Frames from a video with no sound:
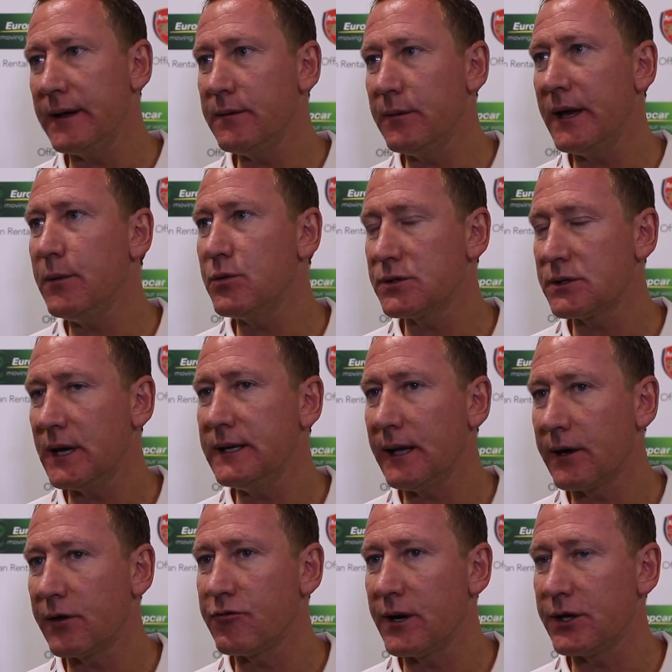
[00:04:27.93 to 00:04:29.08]
He
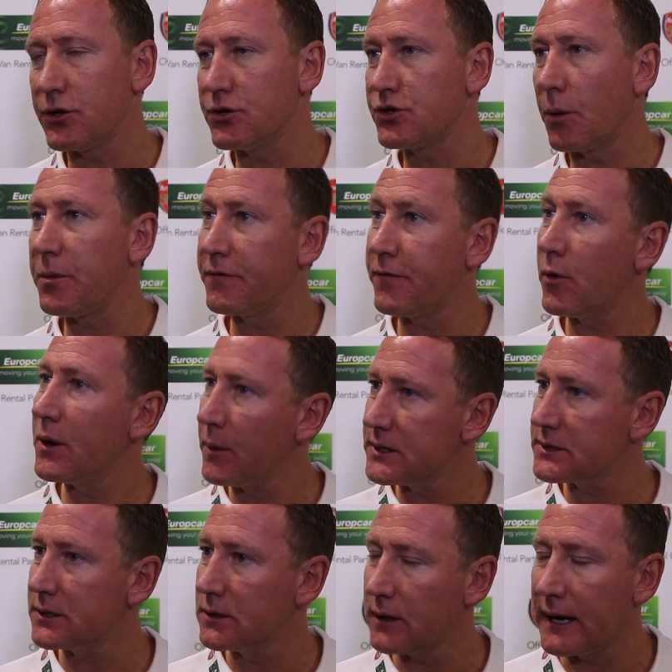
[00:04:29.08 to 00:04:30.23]
done a really good job before he
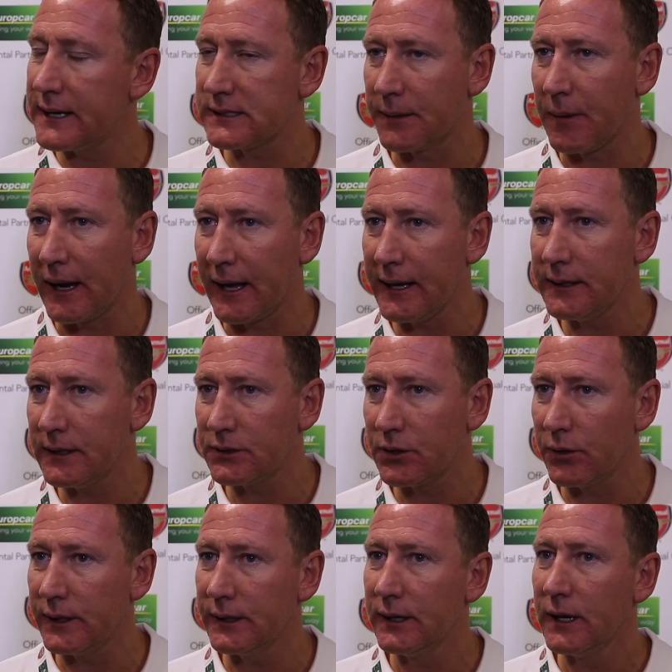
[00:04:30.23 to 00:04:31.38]
went to AC
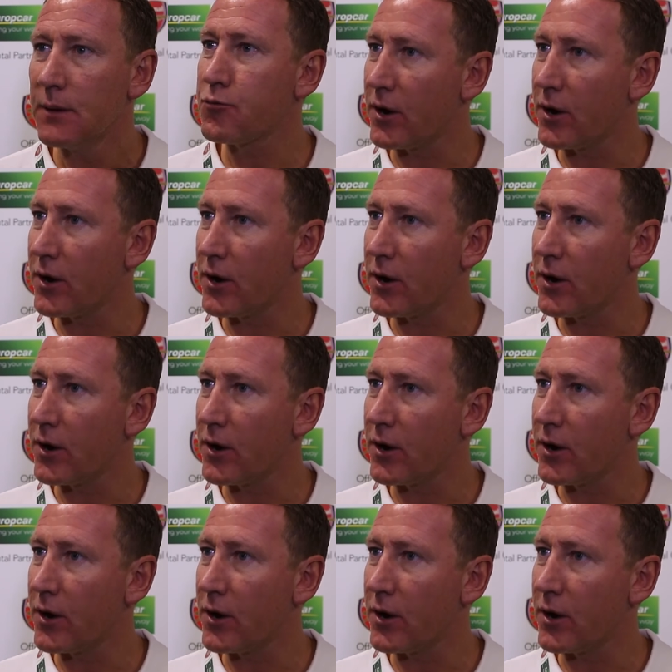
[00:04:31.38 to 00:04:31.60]
Milan,